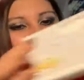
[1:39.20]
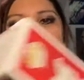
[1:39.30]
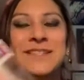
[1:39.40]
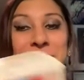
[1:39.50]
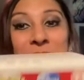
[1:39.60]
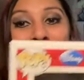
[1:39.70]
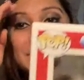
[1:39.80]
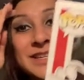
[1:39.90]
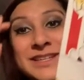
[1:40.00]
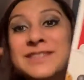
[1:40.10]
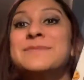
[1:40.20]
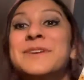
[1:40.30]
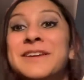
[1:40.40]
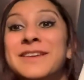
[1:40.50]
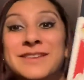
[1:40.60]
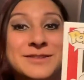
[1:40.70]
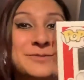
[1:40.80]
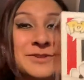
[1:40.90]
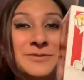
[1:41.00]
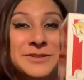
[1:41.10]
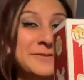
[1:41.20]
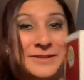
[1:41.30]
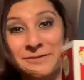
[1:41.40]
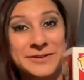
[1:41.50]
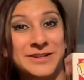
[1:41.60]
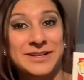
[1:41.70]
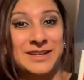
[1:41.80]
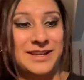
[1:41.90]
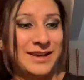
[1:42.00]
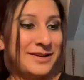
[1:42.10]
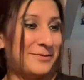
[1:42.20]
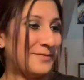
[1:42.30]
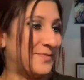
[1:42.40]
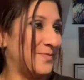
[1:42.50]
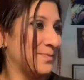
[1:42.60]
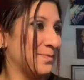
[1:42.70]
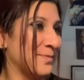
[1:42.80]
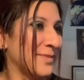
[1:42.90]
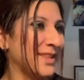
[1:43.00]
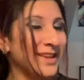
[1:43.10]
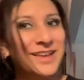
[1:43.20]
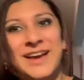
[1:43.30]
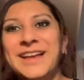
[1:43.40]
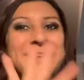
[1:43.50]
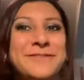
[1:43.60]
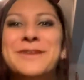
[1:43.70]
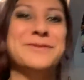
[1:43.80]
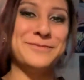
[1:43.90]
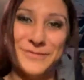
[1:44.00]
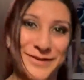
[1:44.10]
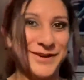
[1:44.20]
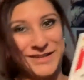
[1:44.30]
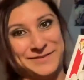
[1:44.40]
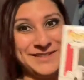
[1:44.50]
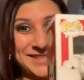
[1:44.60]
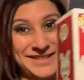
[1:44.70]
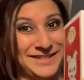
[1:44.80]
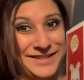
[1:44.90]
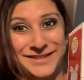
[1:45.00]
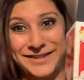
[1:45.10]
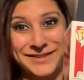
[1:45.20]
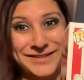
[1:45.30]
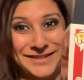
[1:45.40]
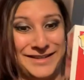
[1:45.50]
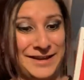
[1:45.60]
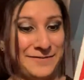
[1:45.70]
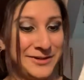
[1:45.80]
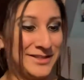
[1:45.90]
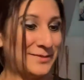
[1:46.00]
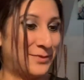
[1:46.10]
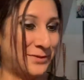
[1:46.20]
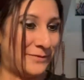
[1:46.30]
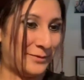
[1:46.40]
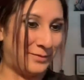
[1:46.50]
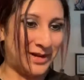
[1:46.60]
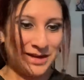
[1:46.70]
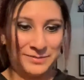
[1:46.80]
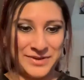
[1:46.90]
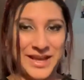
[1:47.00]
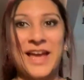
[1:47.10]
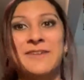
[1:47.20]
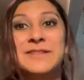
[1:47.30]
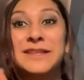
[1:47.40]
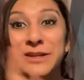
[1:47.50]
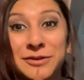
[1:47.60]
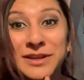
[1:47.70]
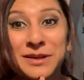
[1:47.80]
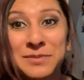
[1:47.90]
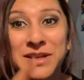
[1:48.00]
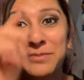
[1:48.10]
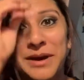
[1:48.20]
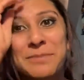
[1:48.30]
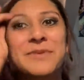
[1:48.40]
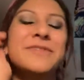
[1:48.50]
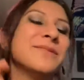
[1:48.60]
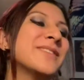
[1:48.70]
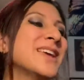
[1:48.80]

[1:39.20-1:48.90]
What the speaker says: Zero is one of my favorite. I love Nightmare Before Christmas and this is the cutest thing ever. It's a beautiful pop and I have a little itty bitty pop of him.